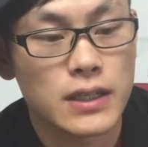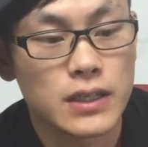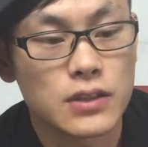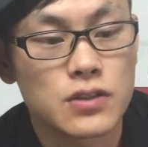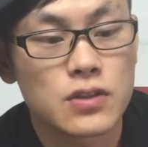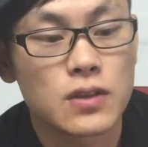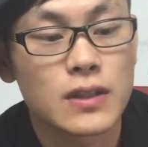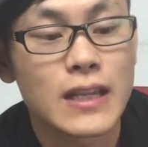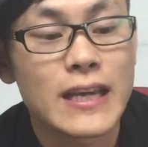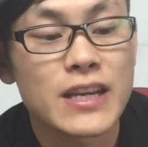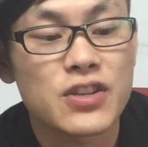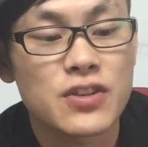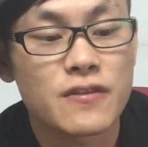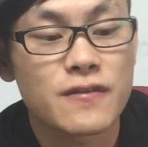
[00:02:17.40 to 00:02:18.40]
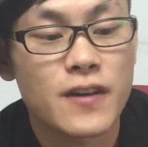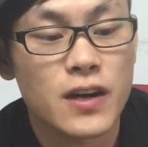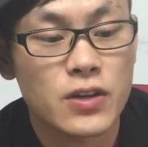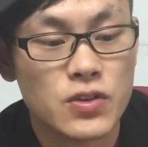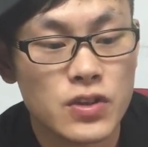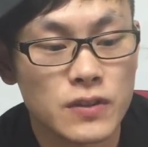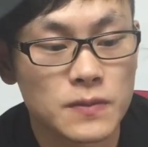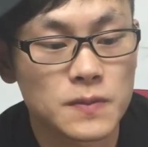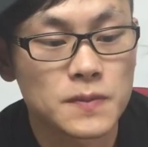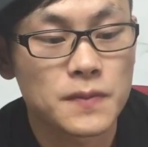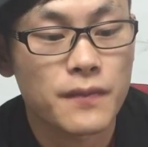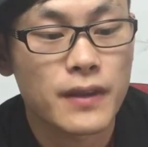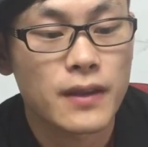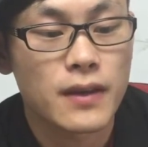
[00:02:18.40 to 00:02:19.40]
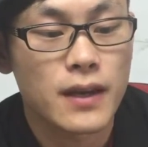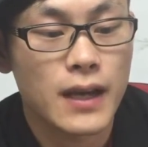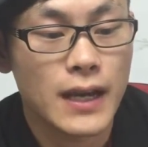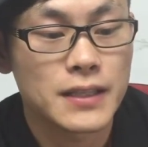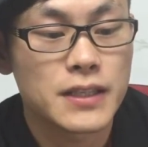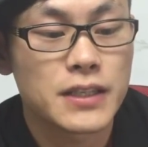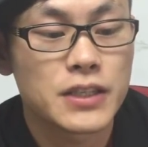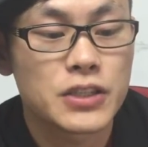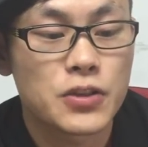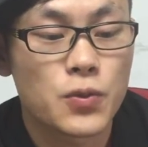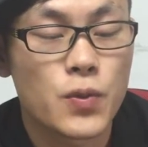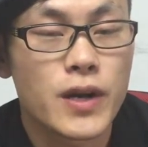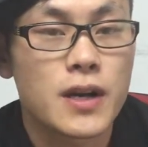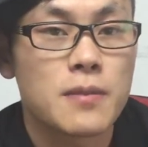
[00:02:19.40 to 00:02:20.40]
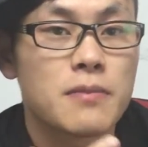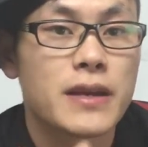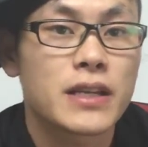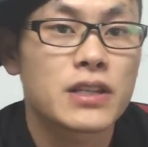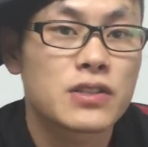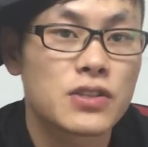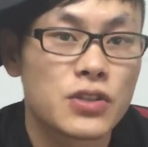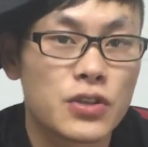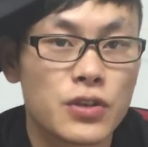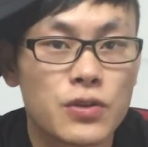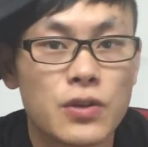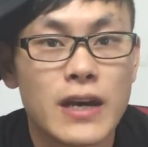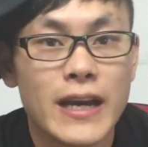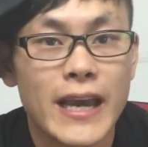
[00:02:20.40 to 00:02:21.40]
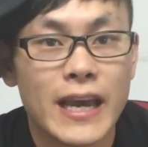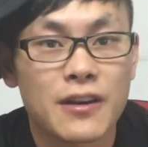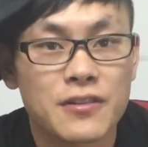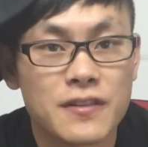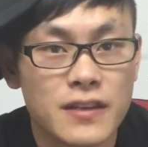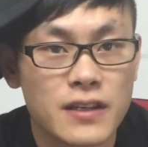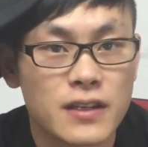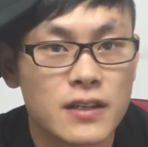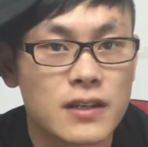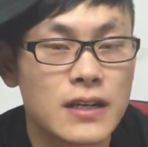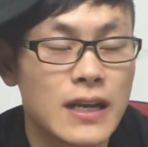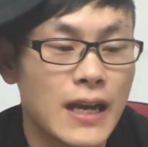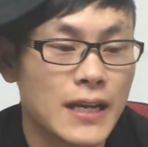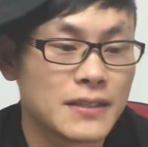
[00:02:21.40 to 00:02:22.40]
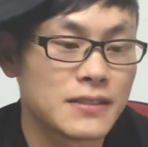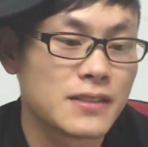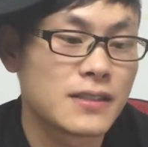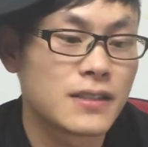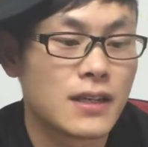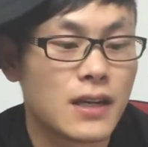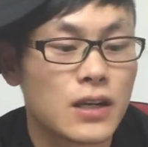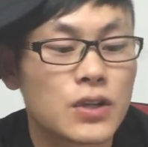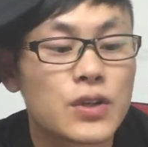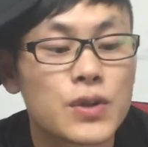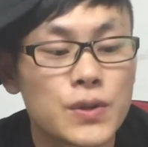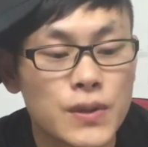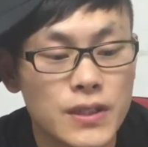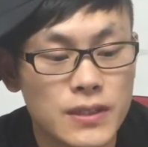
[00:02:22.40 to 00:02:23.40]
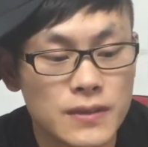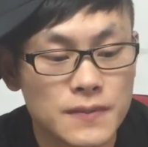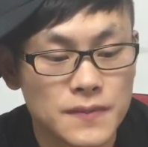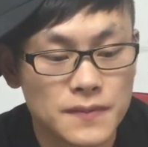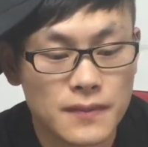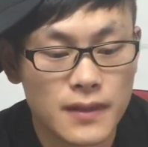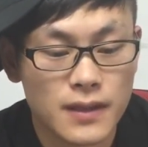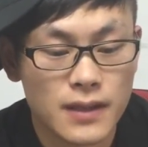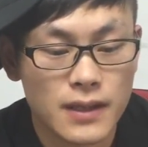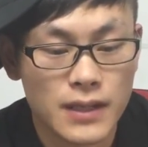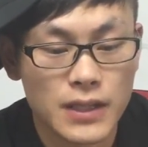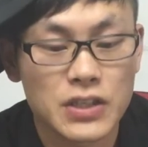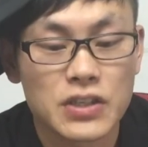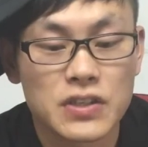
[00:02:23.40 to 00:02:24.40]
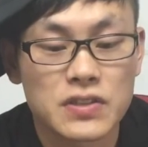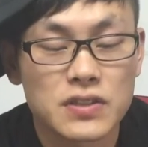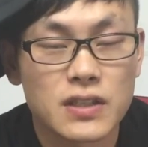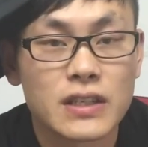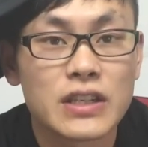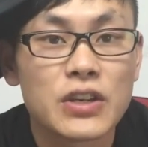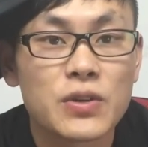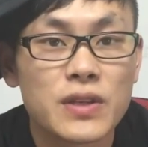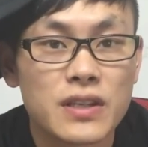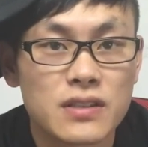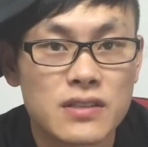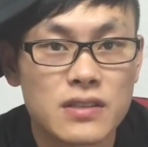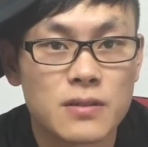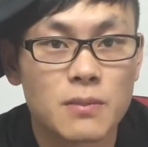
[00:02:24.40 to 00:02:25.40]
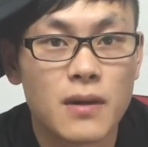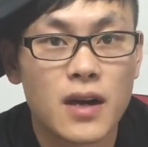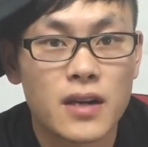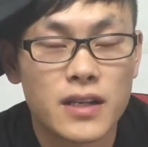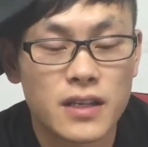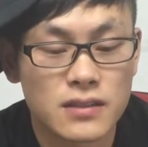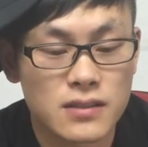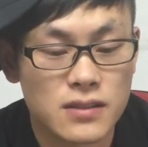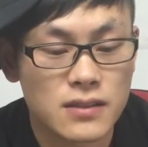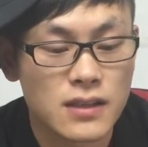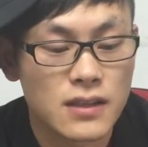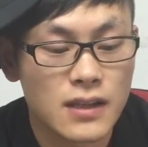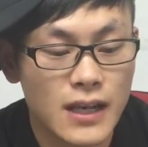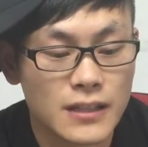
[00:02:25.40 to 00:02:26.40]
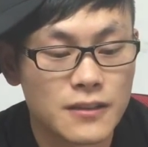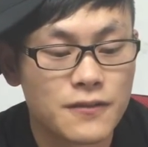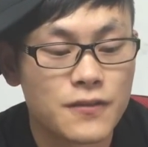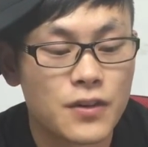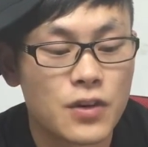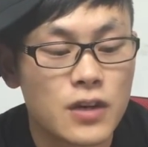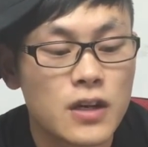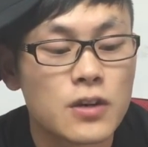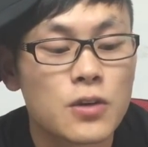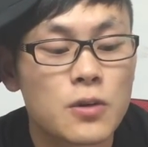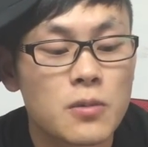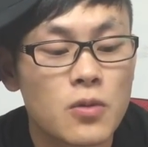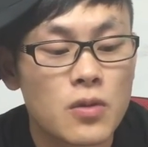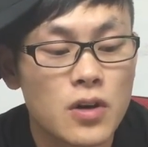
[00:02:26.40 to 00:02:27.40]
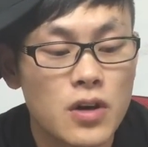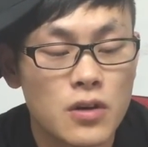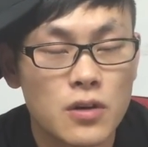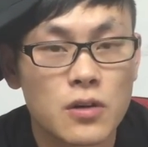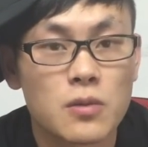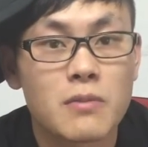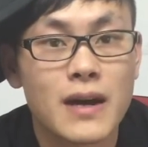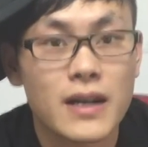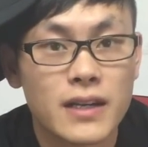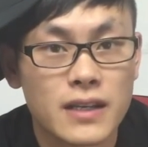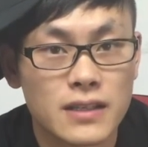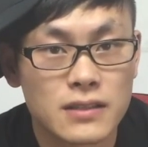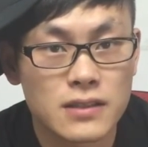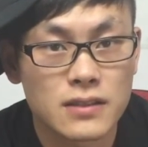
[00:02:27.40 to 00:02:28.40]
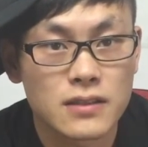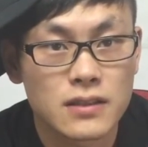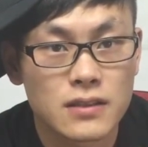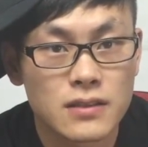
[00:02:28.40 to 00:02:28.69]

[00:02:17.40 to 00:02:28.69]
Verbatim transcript: installation function. And it will make you healthier and uh, cool. It is the newest market and for whole, whole market.